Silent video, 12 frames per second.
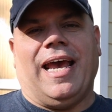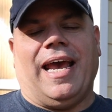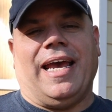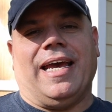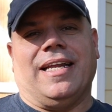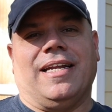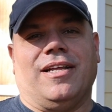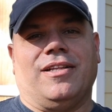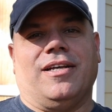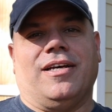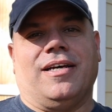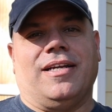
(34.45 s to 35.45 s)
And
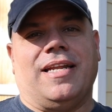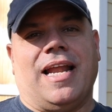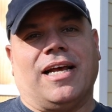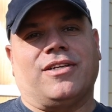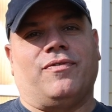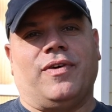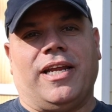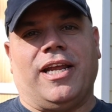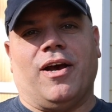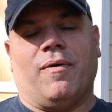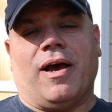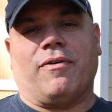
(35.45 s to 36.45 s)
the next
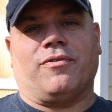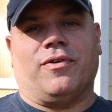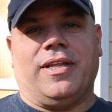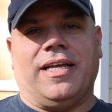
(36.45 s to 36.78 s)
video after